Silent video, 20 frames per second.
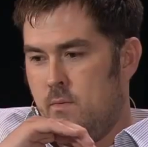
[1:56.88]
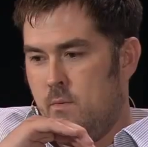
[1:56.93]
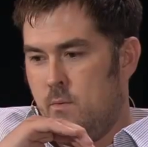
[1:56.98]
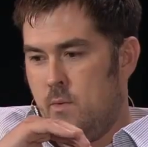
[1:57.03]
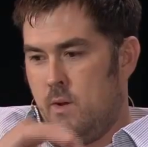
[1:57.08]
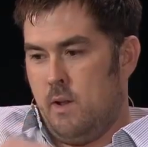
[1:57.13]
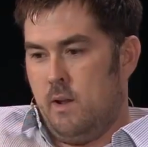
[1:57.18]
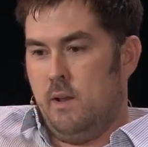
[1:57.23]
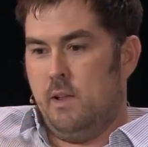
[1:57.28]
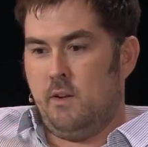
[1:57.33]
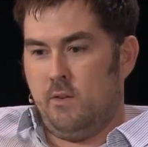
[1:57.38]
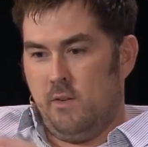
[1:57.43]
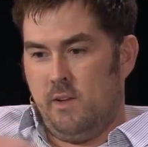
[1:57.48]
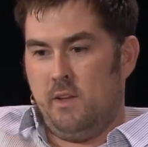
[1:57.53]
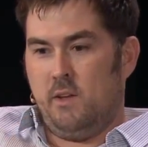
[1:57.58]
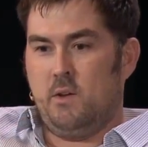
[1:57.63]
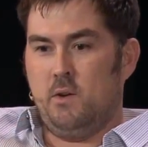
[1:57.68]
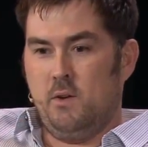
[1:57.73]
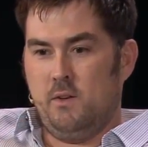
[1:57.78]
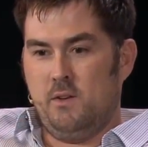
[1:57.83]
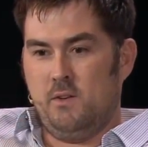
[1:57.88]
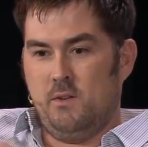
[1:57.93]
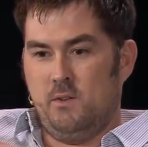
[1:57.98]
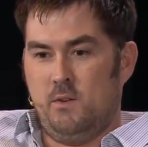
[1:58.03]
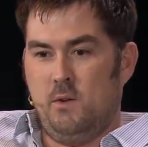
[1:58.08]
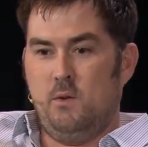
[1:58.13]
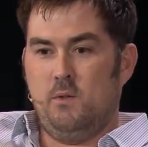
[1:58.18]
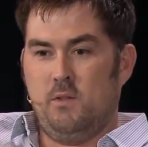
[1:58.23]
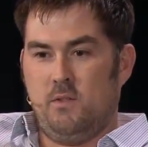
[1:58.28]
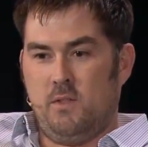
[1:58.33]
when I literally couldn't
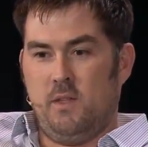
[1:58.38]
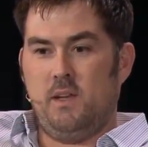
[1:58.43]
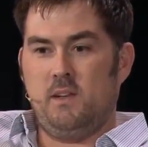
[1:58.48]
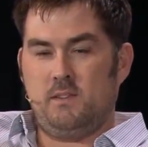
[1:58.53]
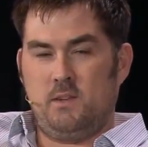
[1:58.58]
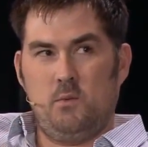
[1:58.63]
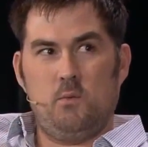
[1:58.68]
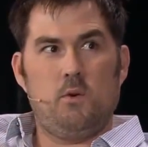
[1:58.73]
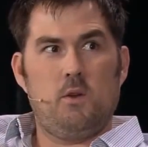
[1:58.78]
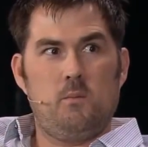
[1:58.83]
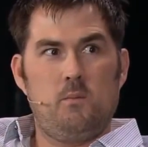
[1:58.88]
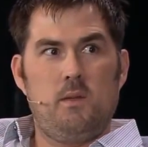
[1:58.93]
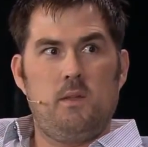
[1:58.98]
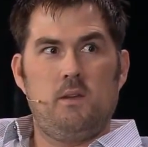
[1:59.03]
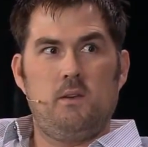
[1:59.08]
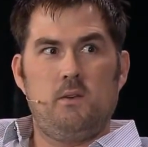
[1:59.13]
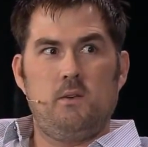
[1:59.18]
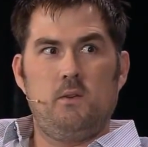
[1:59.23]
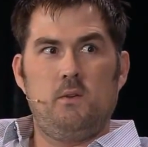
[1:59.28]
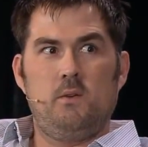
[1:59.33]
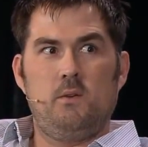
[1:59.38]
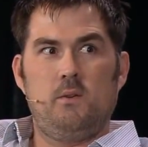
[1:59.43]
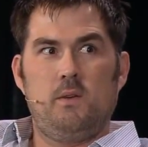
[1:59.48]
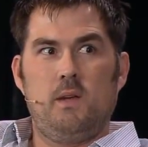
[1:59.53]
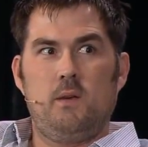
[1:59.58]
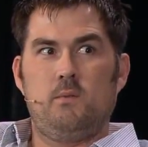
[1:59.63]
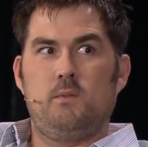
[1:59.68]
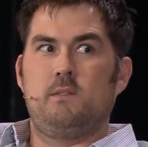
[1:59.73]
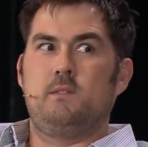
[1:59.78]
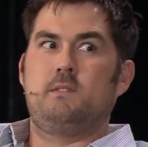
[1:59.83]
do the things he wanted me to do,
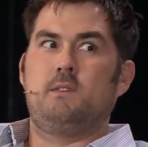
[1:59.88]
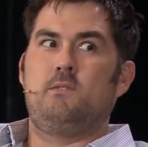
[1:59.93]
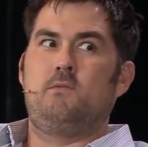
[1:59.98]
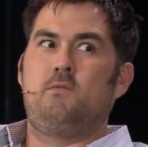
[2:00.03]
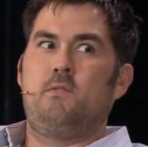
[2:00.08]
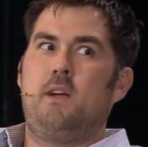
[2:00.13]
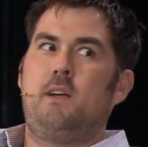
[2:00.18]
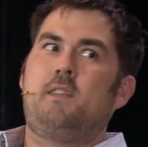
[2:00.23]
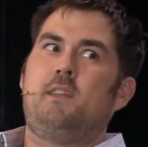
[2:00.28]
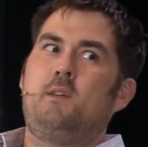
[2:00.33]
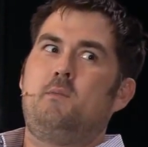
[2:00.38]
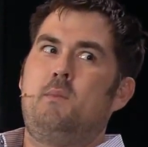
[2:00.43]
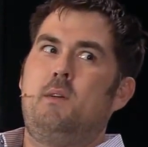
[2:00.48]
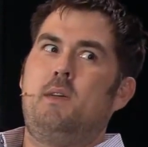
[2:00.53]
it was affecting